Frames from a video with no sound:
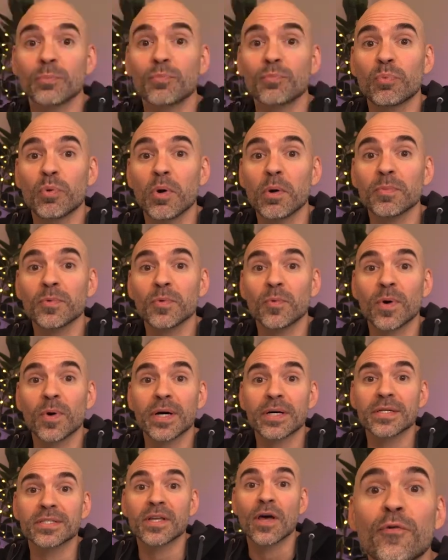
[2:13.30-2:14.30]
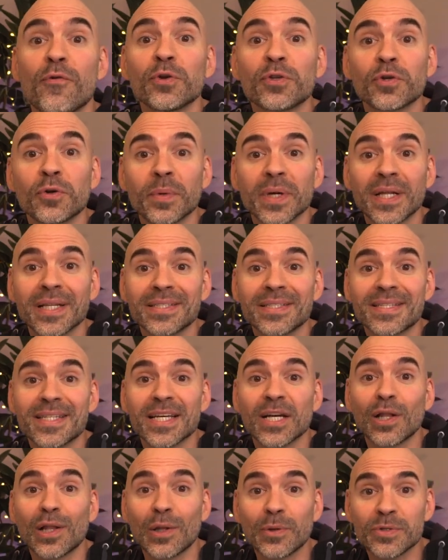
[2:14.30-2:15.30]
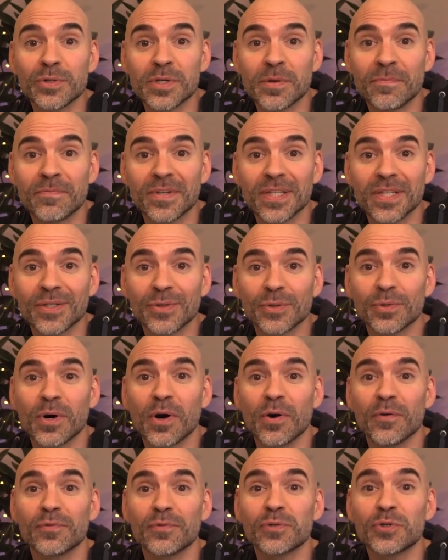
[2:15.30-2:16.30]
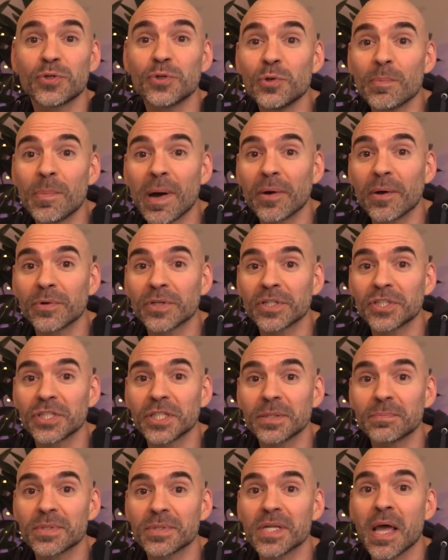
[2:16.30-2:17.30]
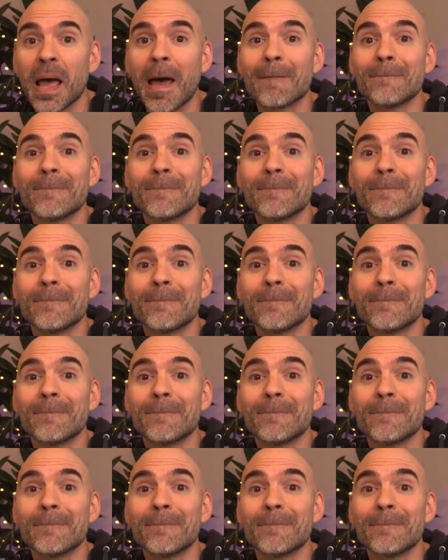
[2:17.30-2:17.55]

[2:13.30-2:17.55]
prompt was photorealistic close-up video of two pirate ships